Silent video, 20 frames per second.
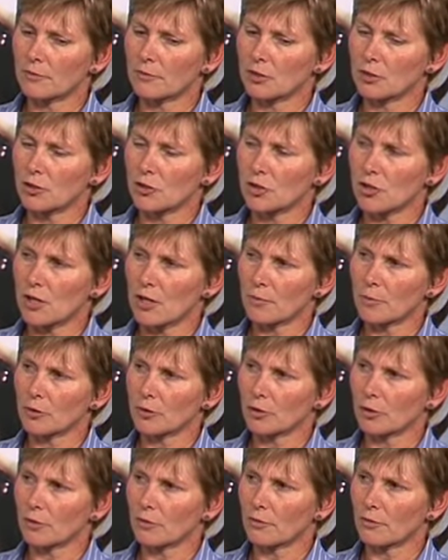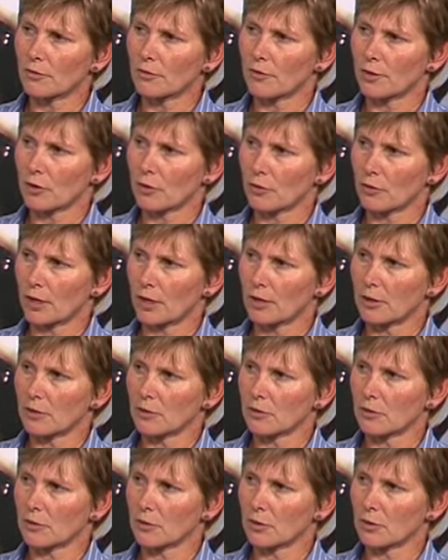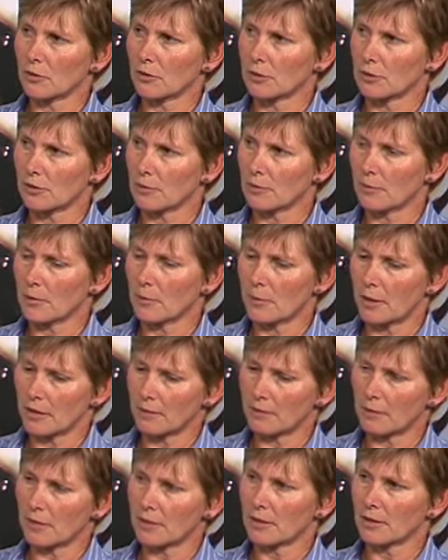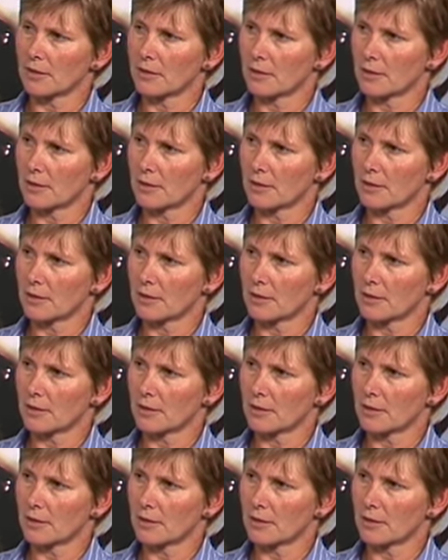village of Schaumburg do you figure that this could benefit?